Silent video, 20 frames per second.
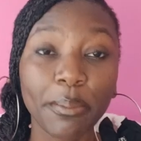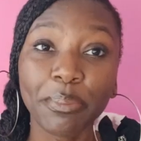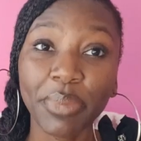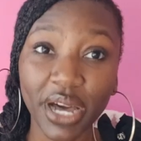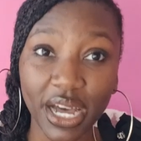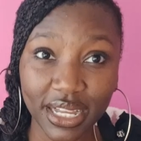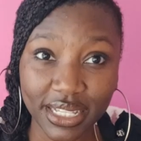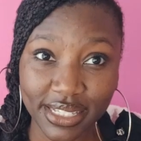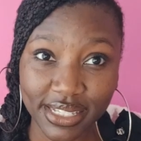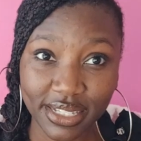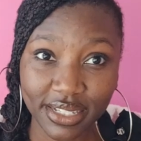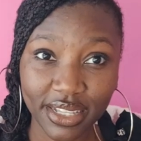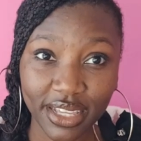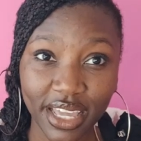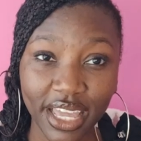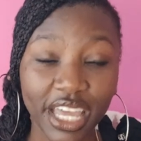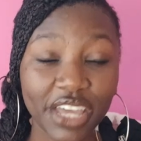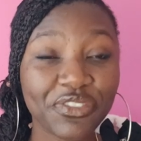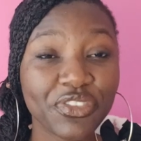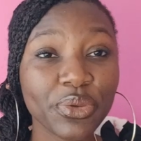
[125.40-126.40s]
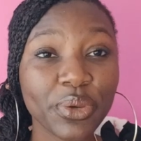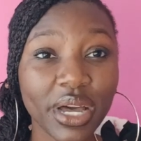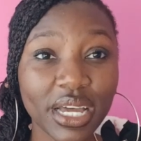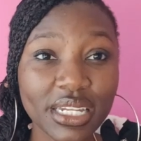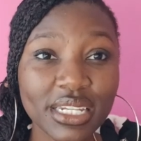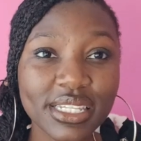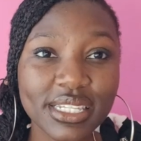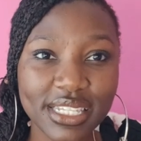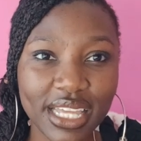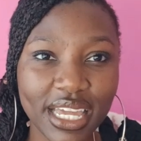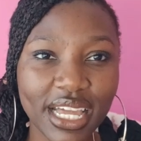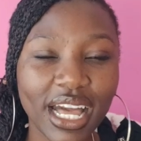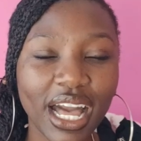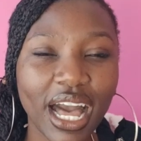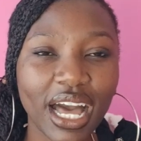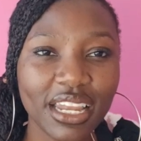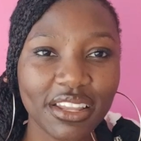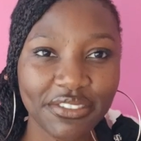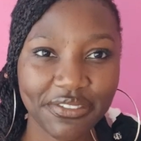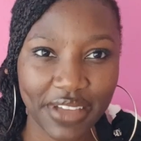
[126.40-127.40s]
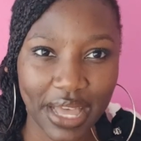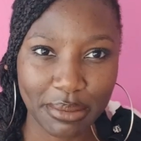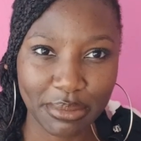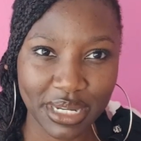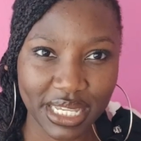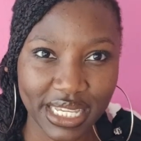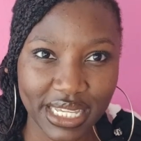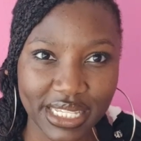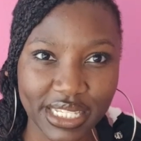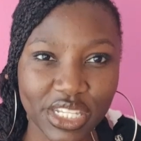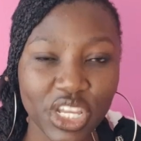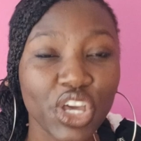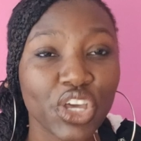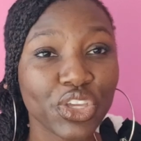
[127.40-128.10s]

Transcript: But if you understand colour families,